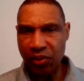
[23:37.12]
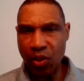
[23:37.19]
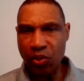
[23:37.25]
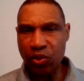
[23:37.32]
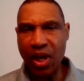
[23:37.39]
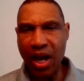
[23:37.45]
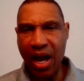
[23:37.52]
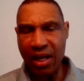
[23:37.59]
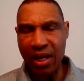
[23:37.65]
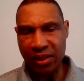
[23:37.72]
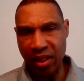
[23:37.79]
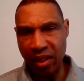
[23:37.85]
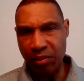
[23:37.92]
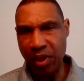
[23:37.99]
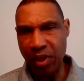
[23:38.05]
Those guys
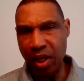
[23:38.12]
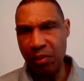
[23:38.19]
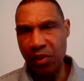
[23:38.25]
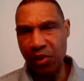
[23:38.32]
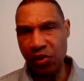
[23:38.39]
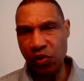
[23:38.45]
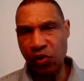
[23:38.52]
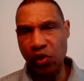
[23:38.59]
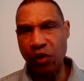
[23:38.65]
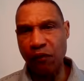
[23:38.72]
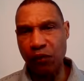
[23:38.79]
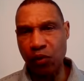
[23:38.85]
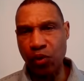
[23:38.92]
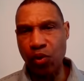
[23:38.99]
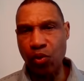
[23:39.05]
are going to be able to
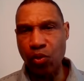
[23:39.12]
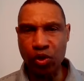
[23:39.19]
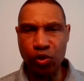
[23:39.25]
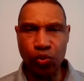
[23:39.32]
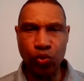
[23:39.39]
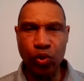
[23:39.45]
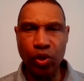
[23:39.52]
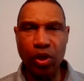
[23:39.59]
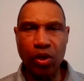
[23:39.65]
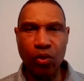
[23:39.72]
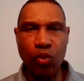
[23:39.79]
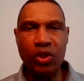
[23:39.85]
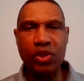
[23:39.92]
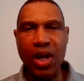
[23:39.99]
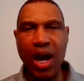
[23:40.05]
sift through what's real
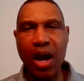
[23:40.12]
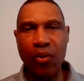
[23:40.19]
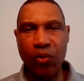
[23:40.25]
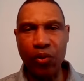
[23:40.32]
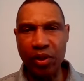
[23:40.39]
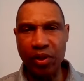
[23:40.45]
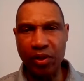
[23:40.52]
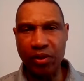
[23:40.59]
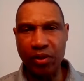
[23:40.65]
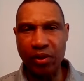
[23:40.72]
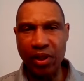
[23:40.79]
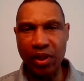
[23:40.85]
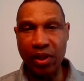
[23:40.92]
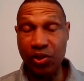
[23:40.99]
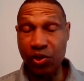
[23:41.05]
and what's not real.
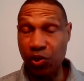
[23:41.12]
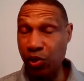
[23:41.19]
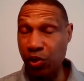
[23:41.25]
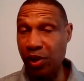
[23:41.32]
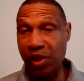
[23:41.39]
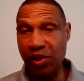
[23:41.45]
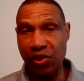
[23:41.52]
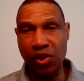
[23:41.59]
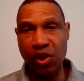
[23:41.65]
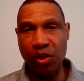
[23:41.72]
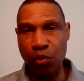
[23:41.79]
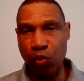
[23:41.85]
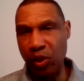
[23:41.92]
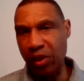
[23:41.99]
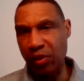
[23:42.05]
And it sure does
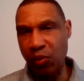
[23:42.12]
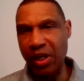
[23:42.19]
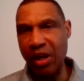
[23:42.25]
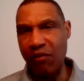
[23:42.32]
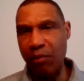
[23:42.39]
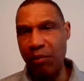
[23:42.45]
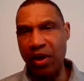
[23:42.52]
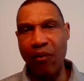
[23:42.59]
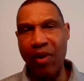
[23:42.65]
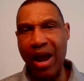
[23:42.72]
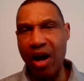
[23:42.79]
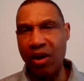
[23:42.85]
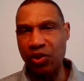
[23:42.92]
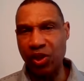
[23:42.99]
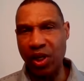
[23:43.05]
seem we haven't been
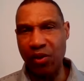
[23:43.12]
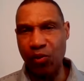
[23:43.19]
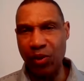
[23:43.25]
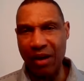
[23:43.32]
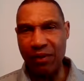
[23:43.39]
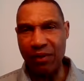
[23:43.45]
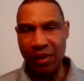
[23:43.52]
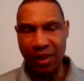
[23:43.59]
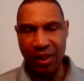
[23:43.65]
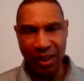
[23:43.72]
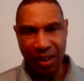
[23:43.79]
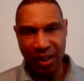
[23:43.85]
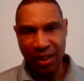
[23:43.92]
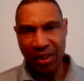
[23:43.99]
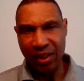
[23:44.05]
around Jake. We haven't
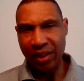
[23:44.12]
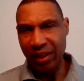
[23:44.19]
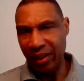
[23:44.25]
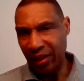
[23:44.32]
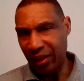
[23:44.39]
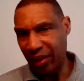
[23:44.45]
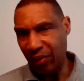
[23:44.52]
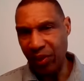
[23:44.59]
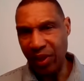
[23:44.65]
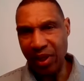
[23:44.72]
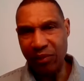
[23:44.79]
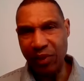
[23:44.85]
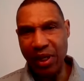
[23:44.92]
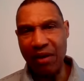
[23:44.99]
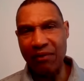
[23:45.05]

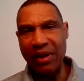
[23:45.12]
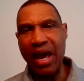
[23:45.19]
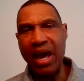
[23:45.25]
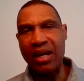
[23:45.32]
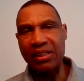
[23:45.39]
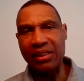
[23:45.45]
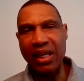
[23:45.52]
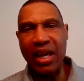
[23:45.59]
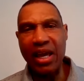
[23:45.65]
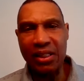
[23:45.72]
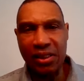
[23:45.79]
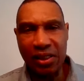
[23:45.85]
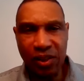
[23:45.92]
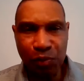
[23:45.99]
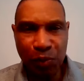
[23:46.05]
had a
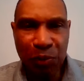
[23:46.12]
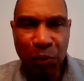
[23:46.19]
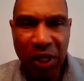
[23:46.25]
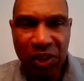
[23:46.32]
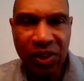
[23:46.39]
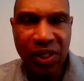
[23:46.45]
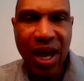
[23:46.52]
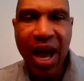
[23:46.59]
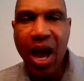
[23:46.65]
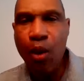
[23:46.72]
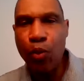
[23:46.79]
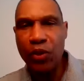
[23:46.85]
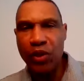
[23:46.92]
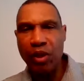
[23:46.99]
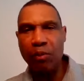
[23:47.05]
chance to spend much
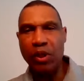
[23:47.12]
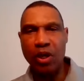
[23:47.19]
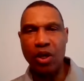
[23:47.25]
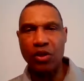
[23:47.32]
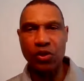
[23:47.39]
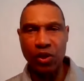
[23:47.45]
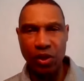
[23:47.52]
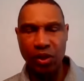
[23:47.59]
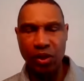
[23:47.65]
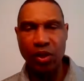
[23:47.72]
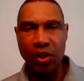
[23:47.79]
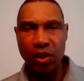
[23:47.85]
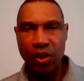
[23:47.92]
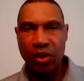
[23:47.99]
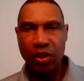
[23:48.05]
time with him because of the
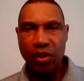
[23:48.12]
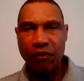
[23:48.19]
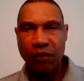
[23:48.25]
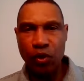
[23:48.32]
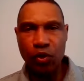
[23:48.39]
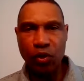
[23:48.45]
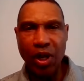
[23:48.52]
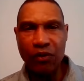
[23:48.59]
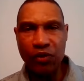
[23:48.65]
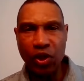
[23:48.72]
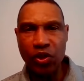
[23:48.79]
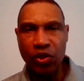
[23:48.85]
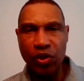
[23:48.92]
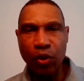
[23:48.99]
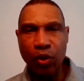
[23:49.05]
virtual
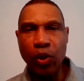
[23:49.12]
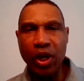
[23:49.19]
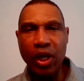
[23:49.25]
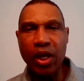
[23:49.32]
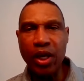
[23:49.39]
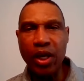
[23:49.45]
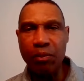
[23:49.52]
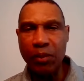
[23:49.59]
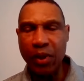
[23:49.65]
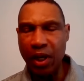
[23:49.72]
offseason that we're in.